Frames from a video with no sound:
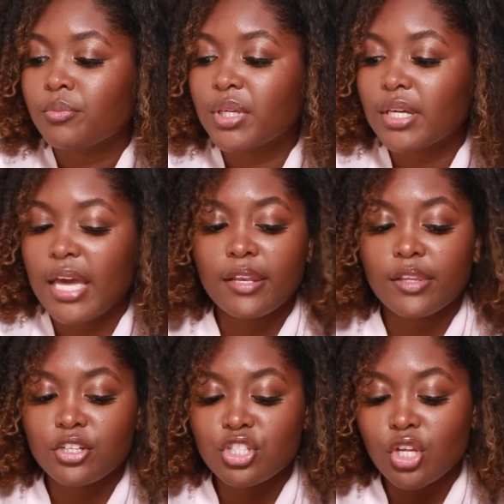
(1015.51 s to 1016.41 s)

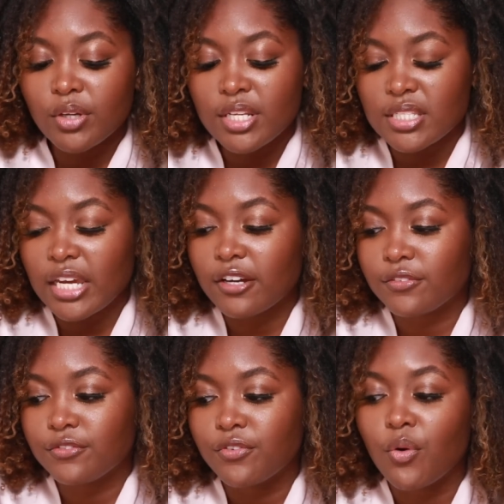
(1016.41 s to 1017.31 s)
and their slogan is like
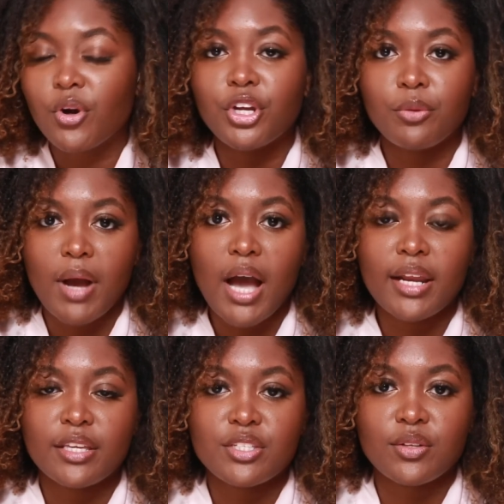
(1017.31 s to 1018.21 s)
for your
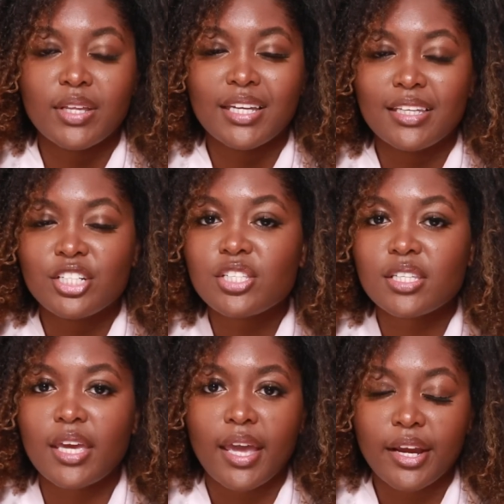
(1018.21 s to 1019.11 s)
body. So like they
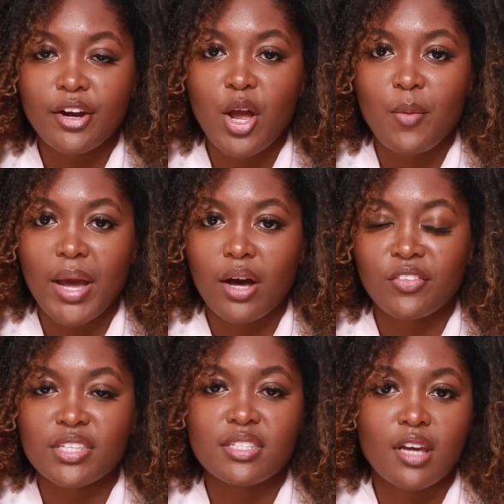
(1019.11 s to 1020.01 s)
just care
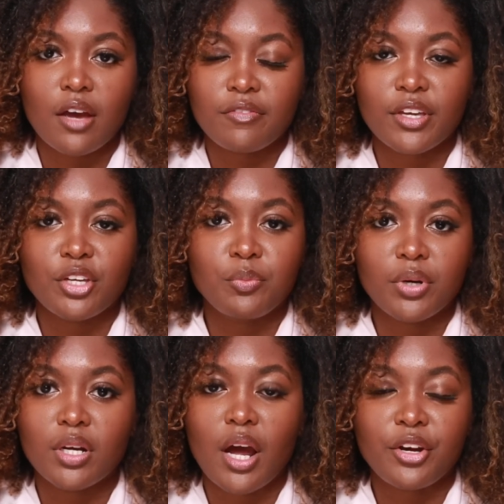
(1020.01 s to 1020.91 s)
about the stuff that you
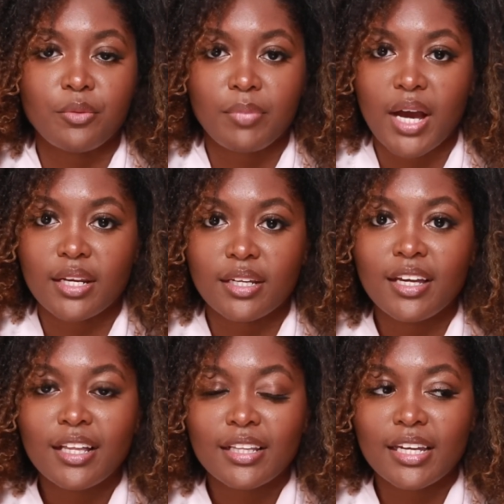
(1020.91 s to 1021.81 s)
put on your body.
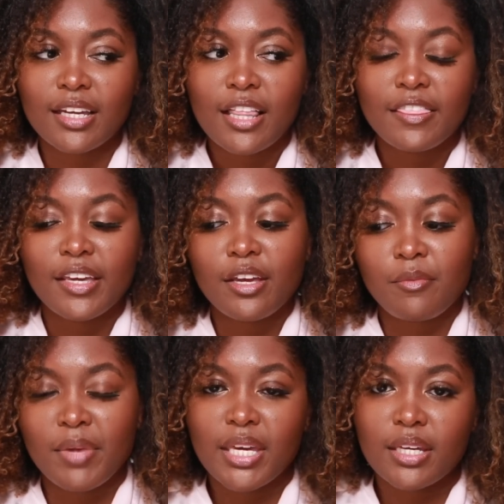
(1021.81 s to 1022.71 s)
Like they
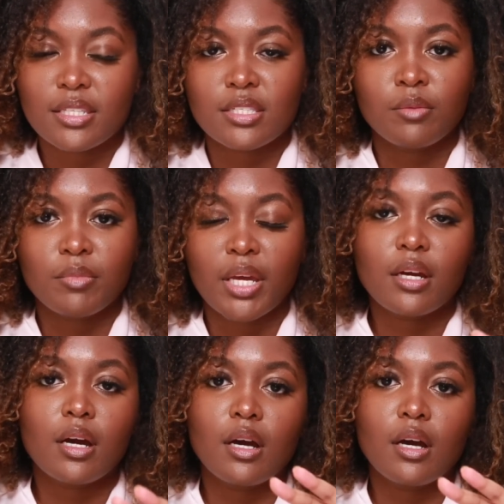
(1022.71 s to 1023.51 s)
didn't make it some like